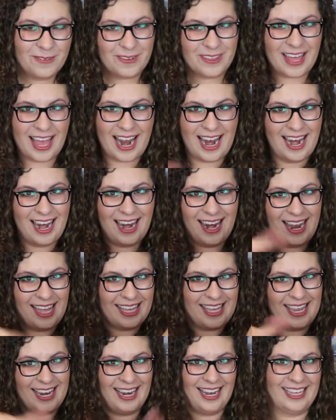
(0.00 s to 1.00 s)
for that
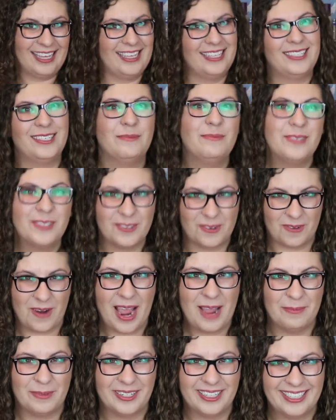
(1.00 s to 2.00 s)
lucky, lucky
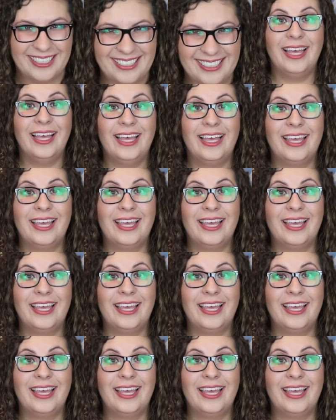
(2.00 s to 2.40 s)
subscriber.